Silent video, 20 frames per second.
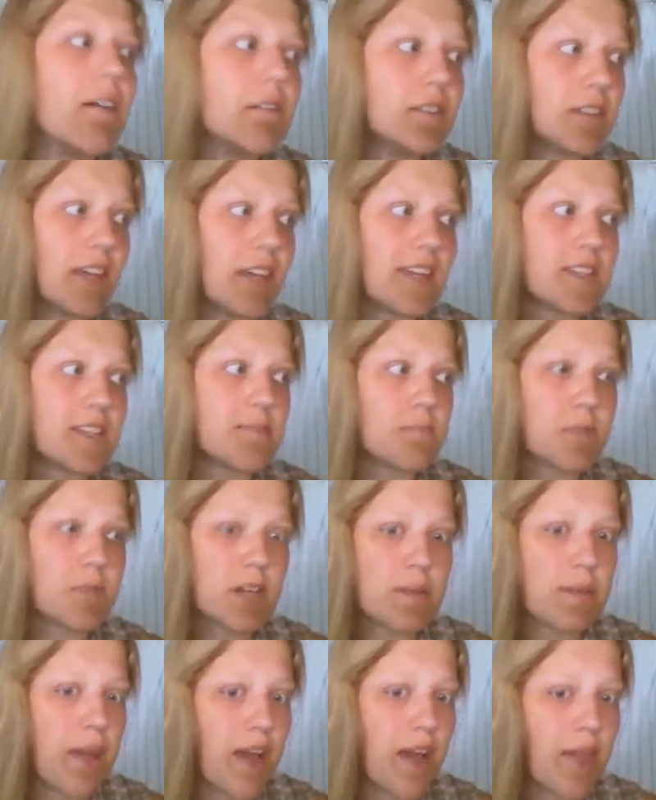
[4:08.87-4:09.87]
that's pretty
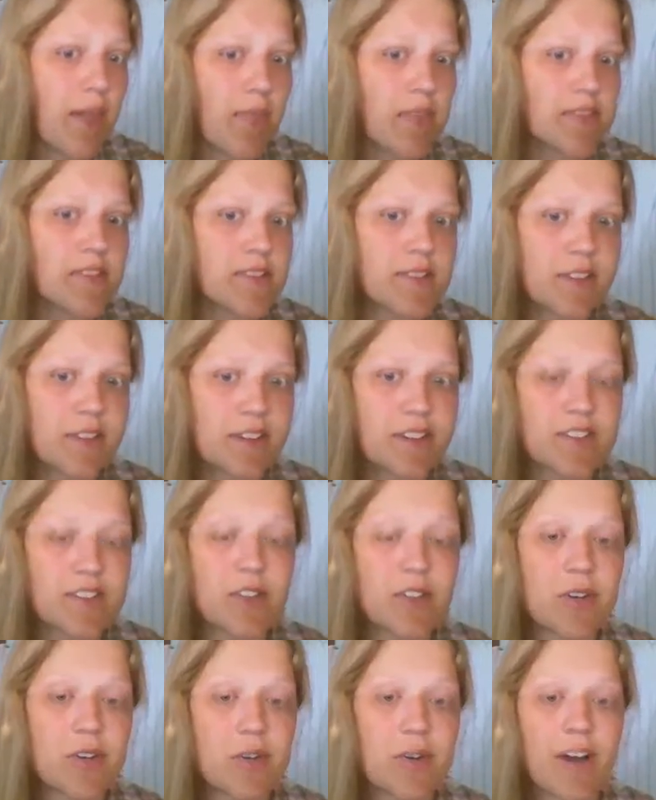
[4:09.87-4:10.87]
bad this year.
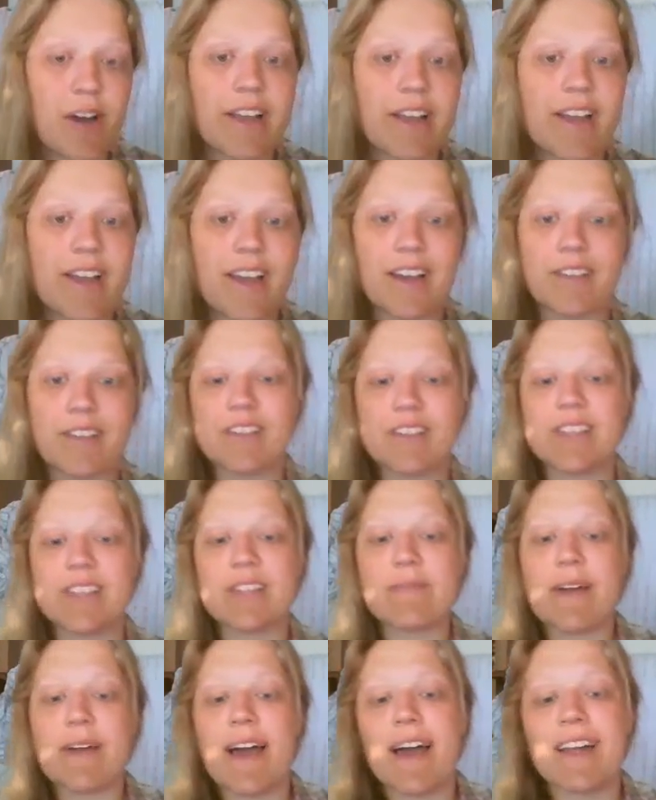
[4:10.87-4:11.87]
So I got a really
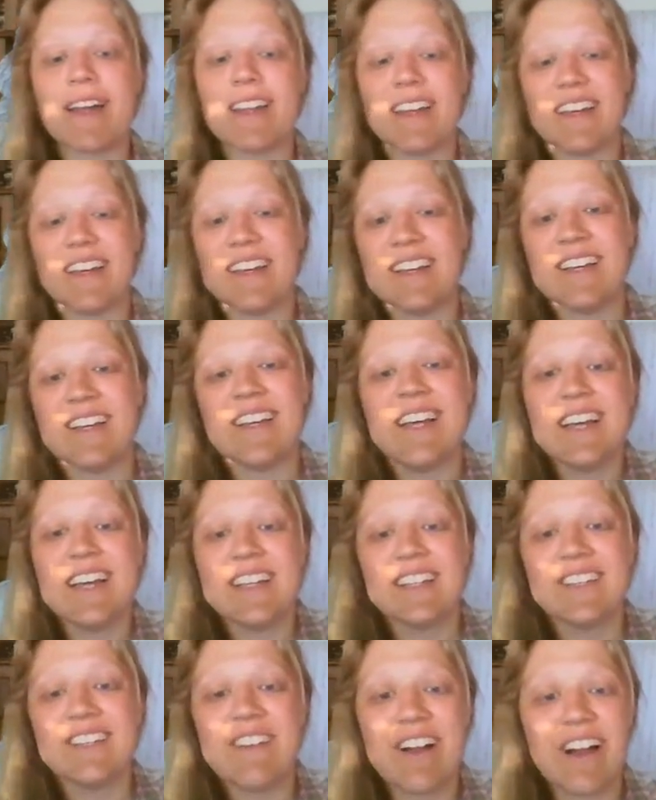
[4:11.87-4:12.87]
bad.
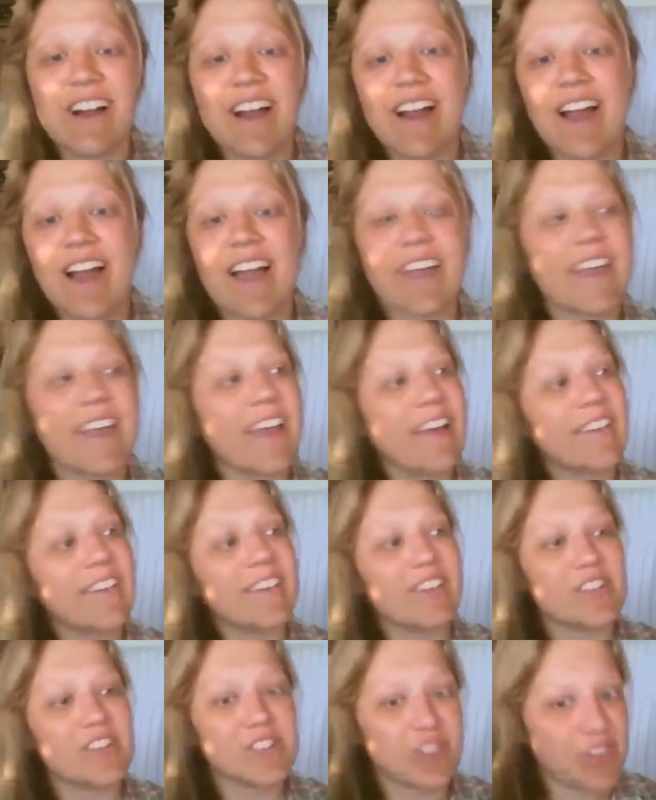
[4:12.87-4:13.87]
I can't
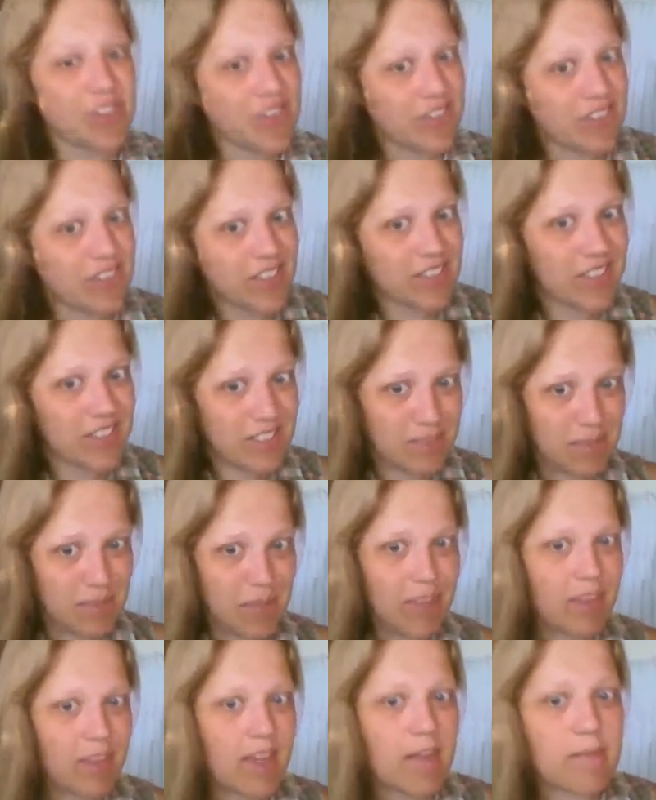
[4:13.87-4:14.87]
really show you because it's
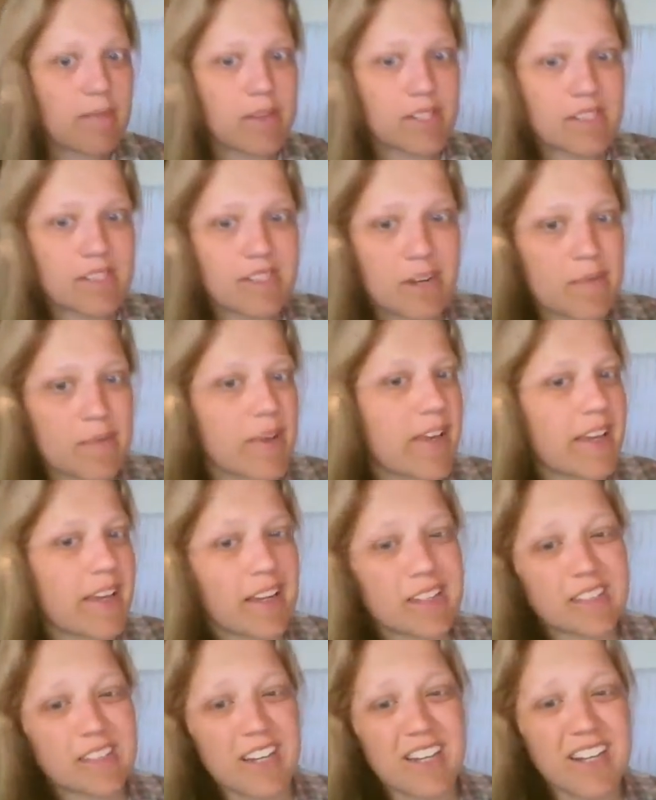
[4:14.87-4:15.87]
mainly on my stomach, and
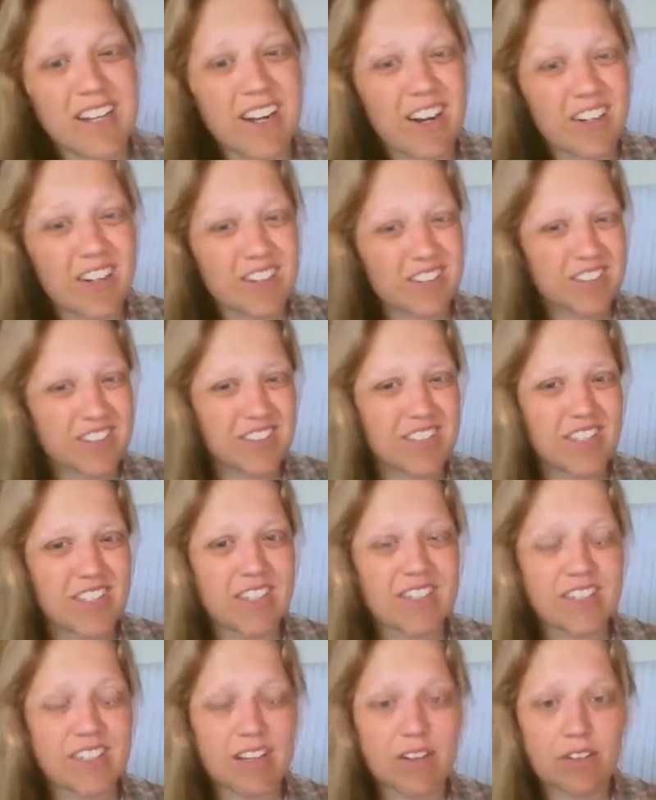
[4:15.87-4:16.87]
it's kind of hard to see
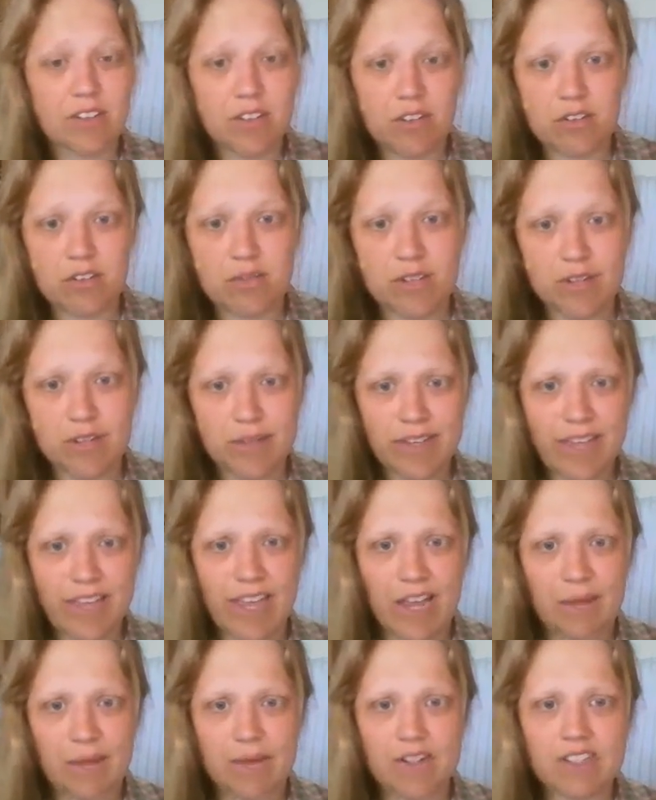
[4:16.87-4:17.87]
because I don't know what
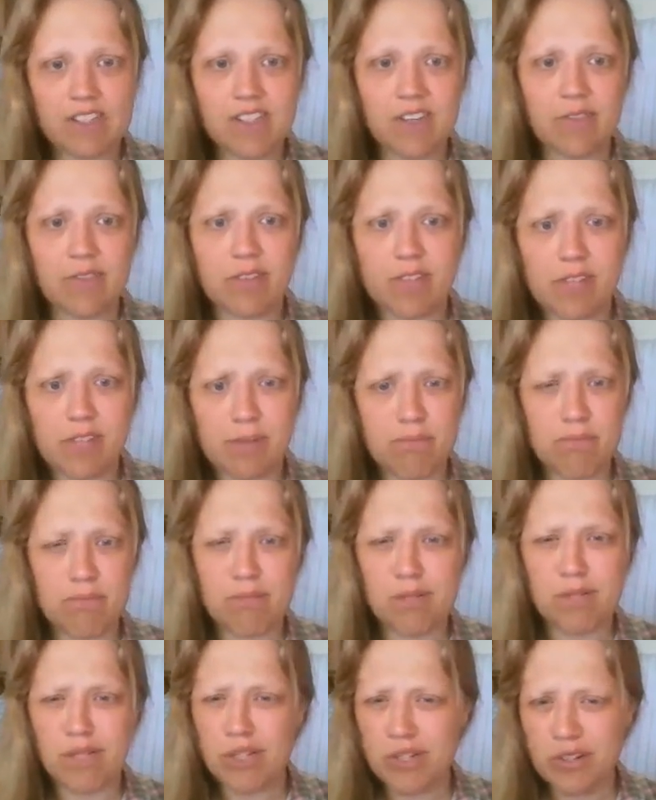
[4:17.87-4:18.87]
camera. It's really
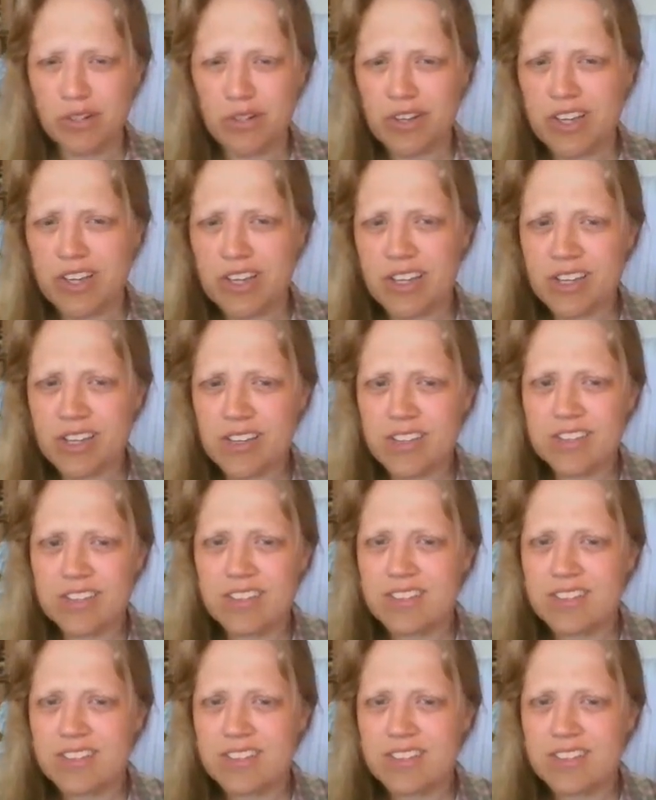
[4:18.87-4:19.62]
blurry